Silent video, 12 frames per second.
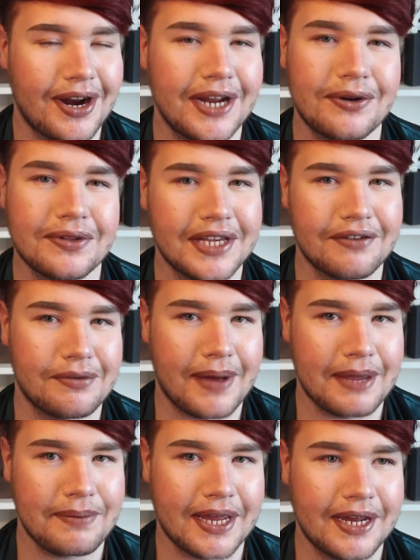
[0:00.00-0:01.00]
I only ever
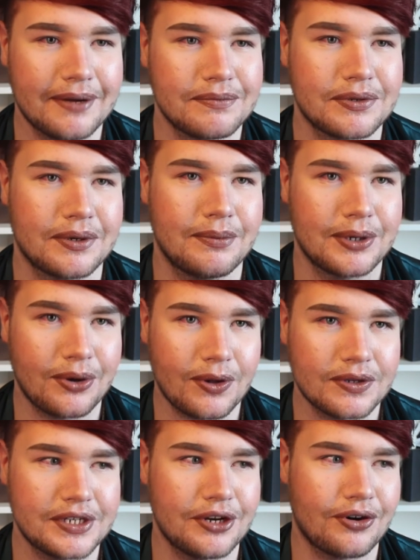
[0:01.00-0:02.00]
buy big items when I'm on
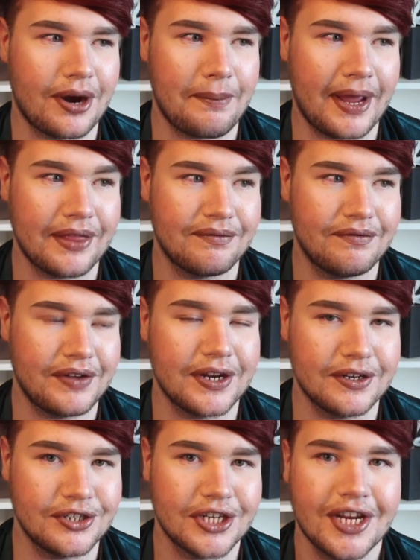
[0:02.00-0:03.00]
holiday or I buy them
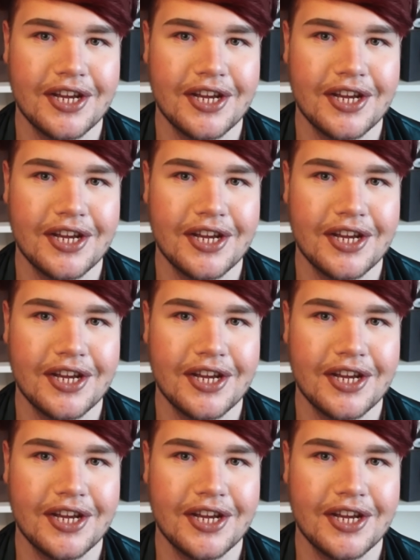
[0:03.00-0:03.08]
vintage.